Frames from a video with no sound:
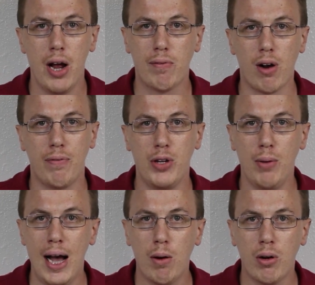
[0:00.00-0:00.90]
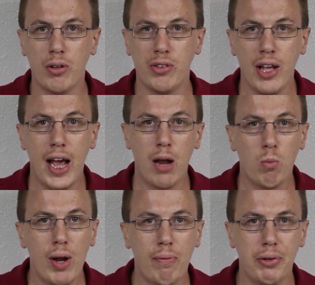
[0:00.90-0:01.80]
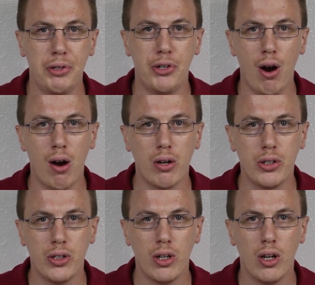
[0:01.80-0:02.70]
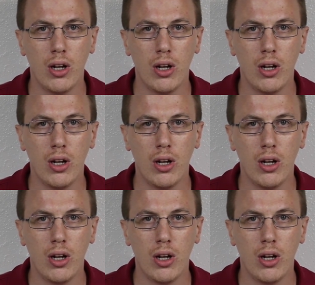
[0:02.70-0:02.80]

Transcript: for a few hours and wait for it to charge.